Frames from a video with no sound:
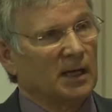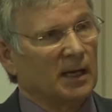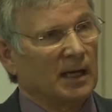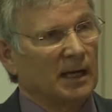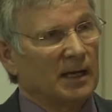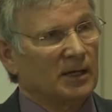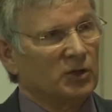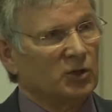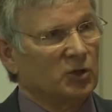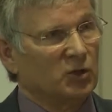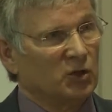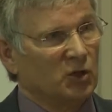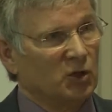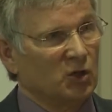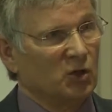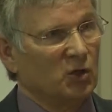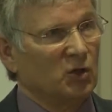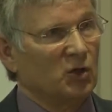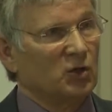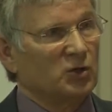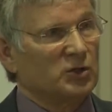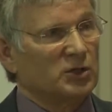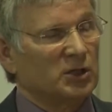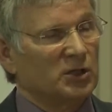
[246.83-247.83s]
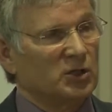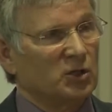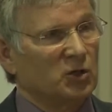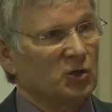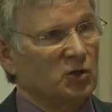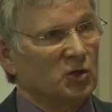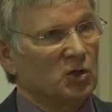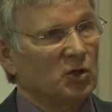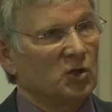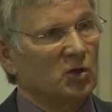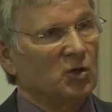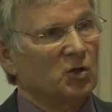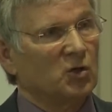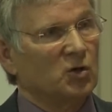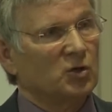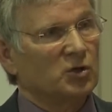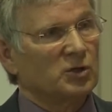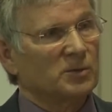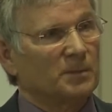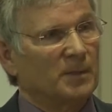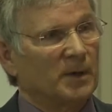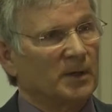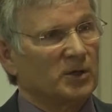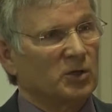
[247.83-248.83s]
and you use, and you
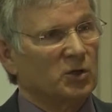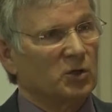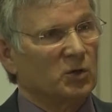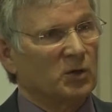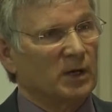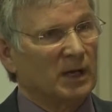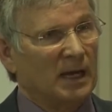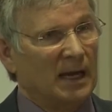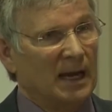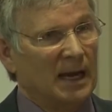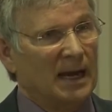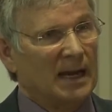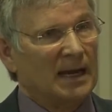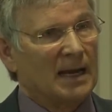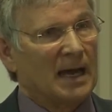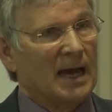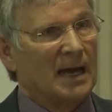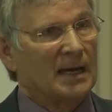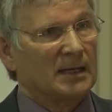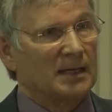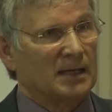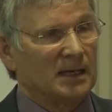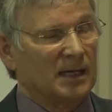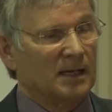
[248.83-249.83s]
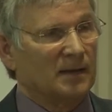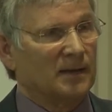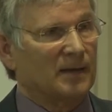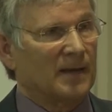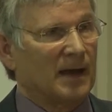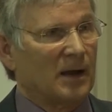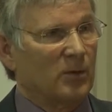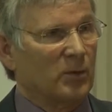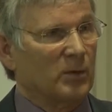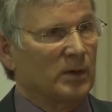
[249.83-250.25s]
use, but you cannot get that